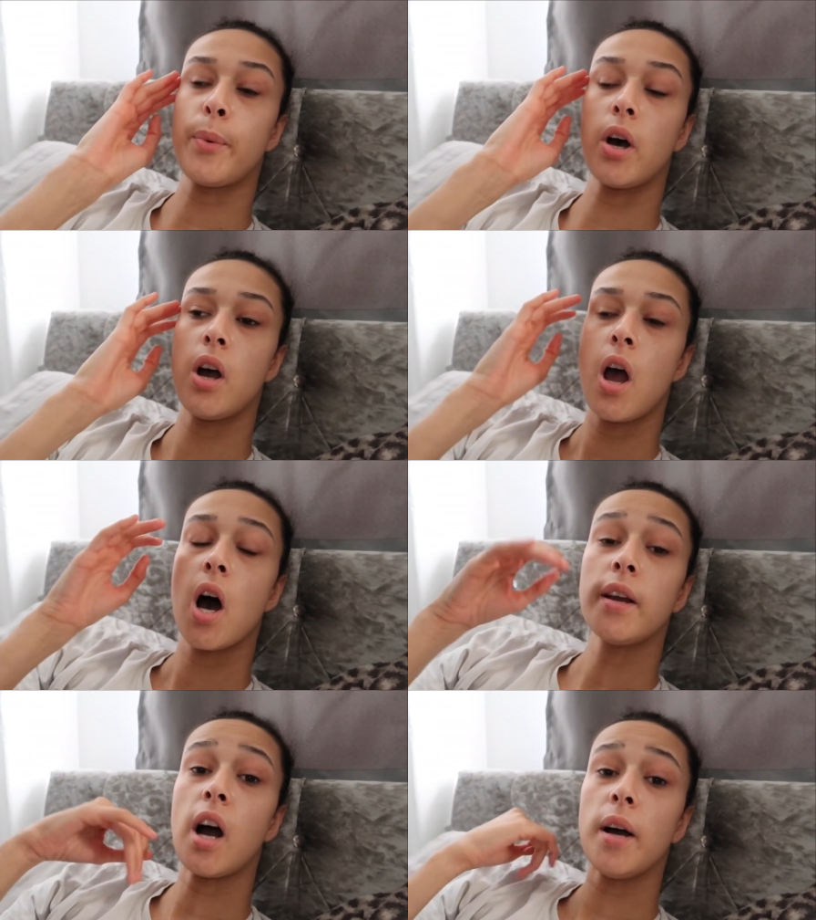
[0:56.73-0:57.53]
But
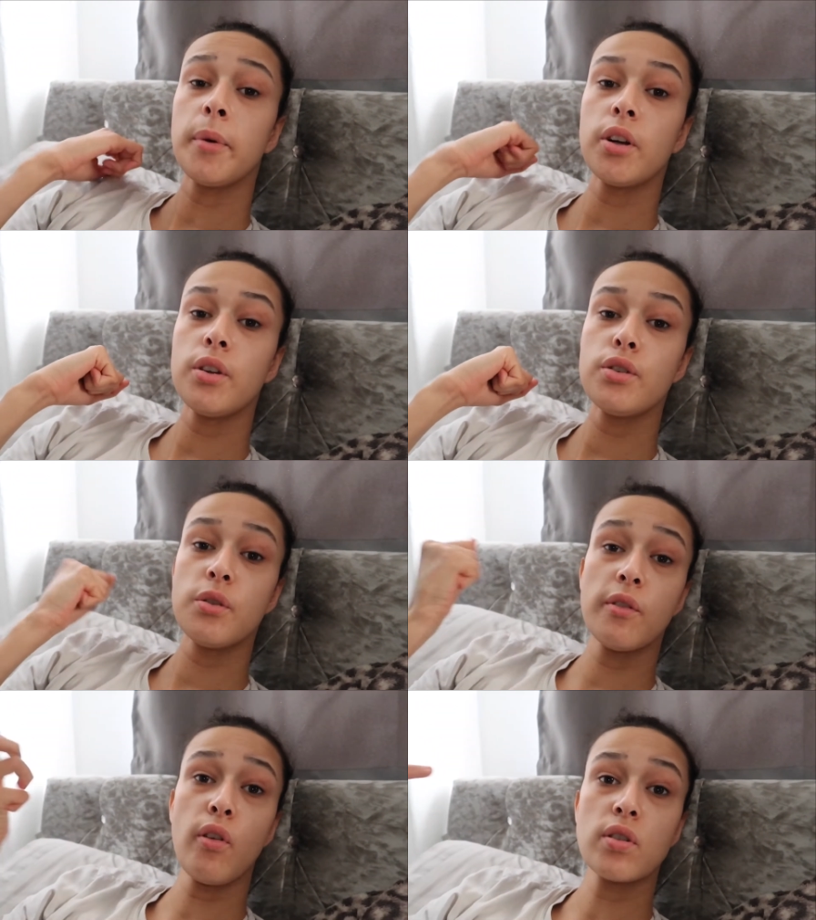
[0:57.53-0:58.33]
yeah, I'm going to
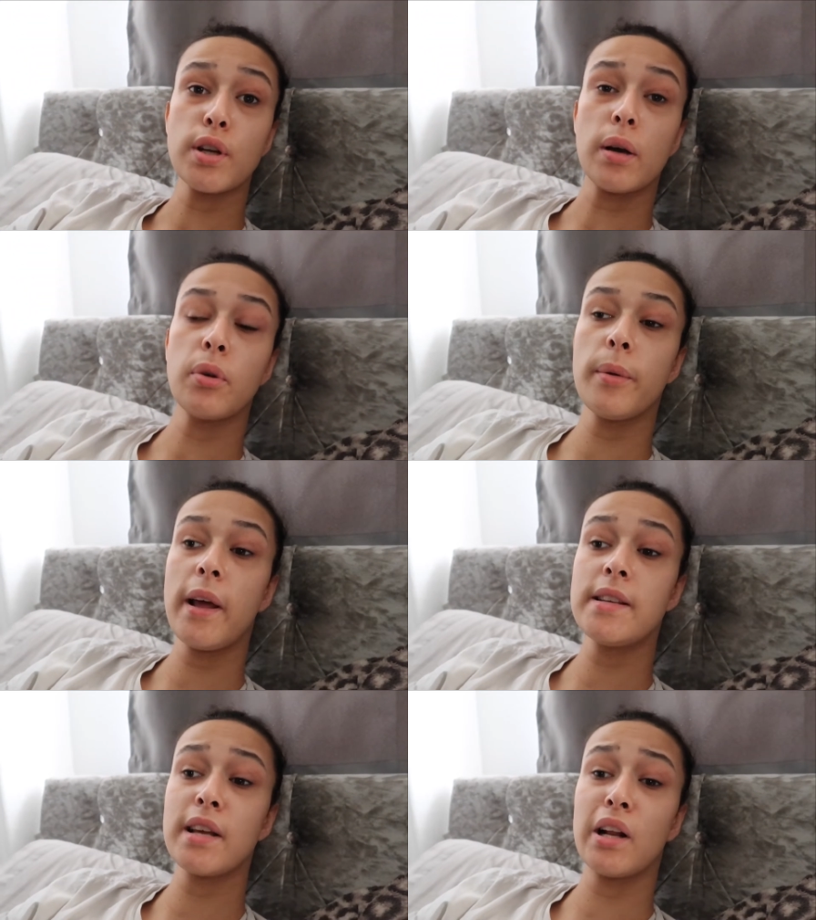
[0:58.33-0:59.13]
do a vlog today. I'm going to
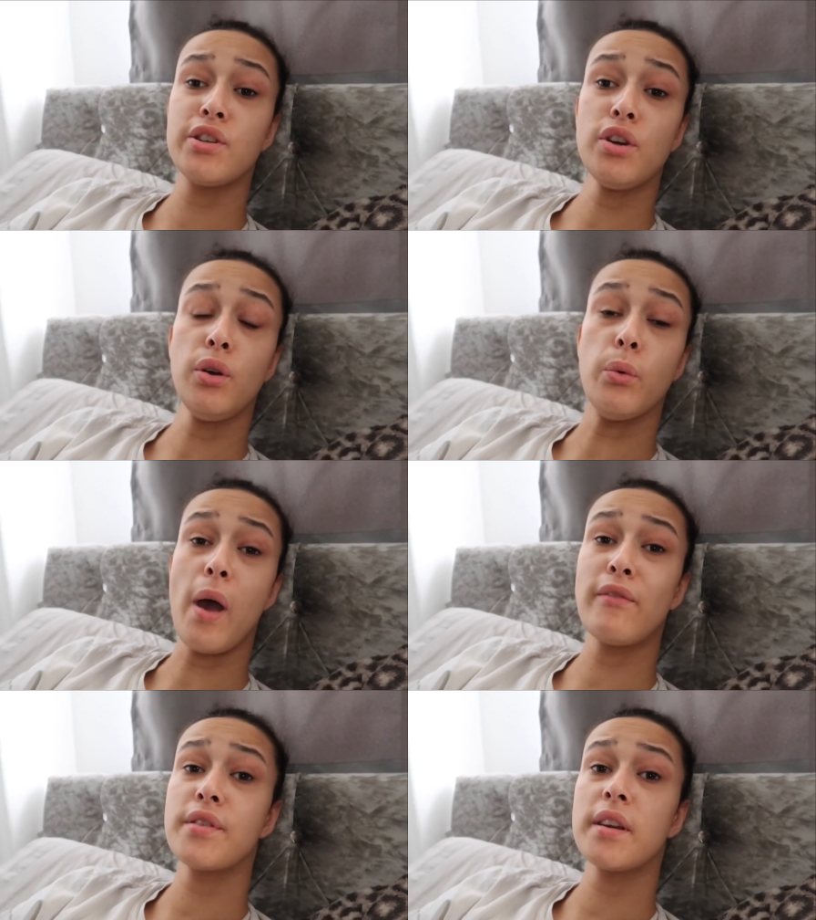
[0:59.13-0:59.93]
basically do
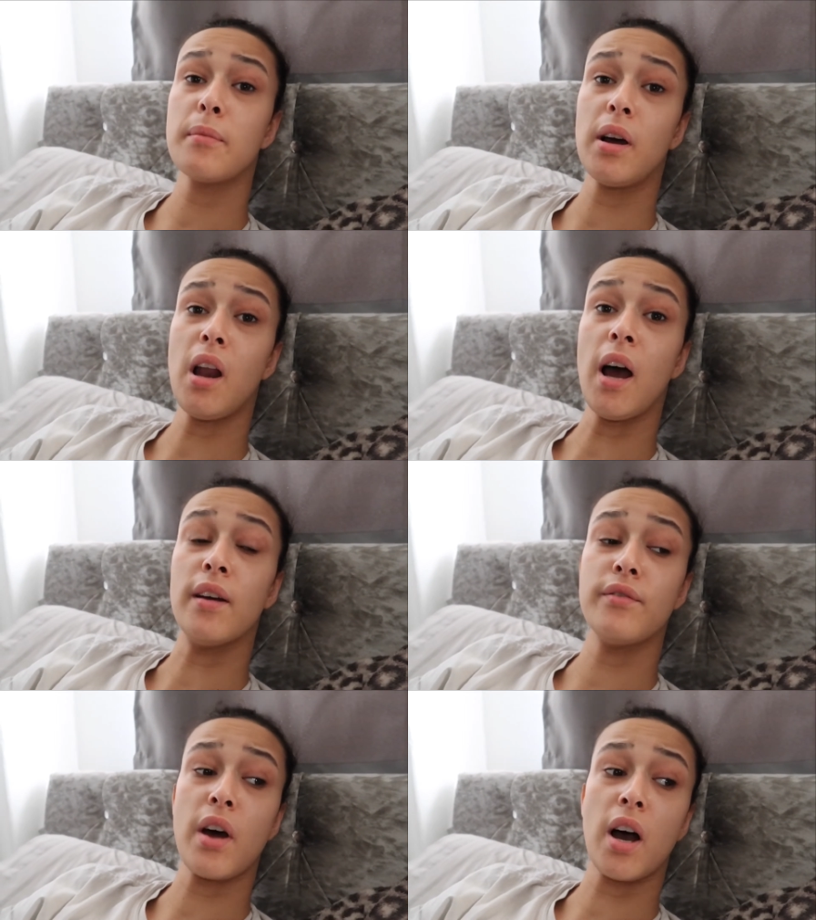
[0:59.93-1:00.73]
everything in my
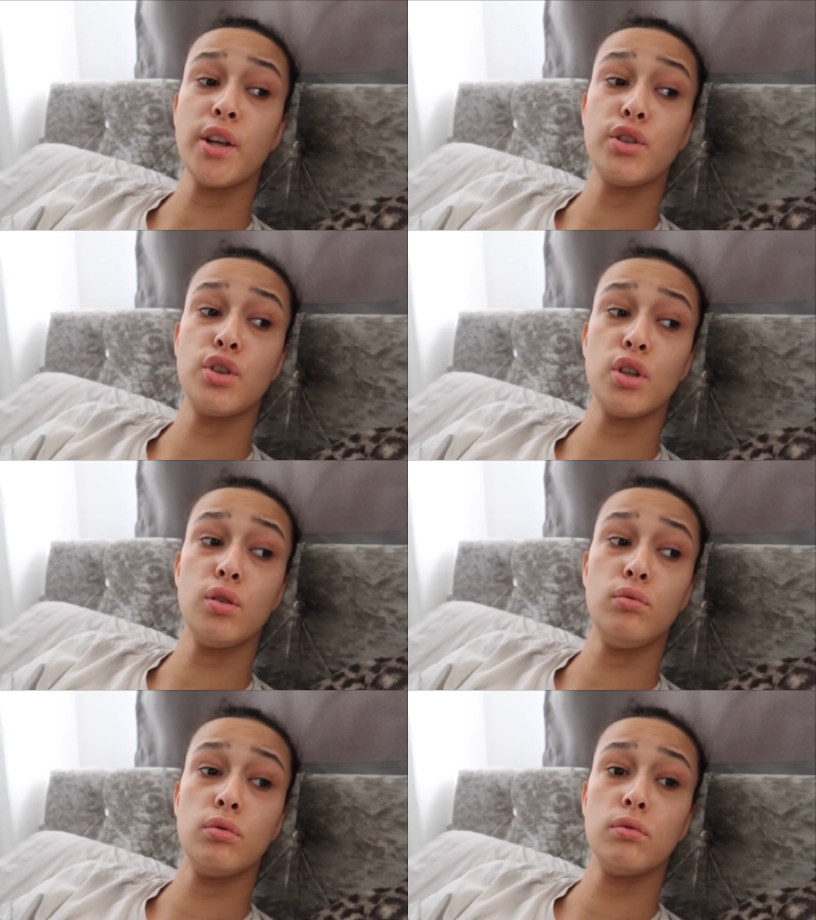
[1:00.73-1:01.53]
life that I
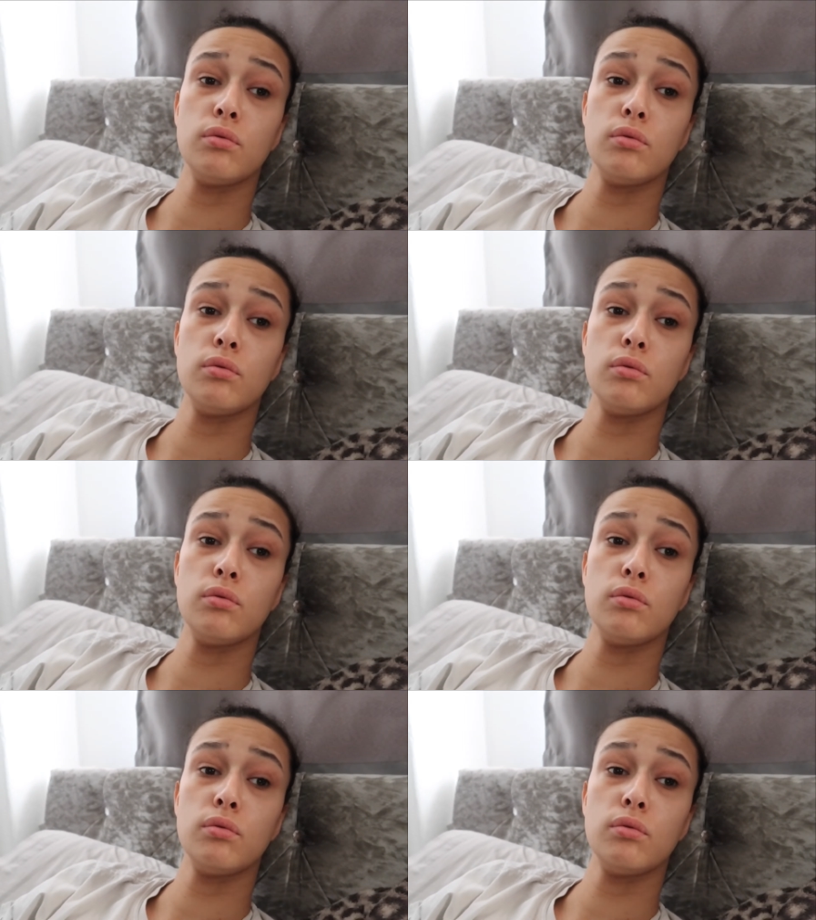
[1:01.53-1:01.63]
do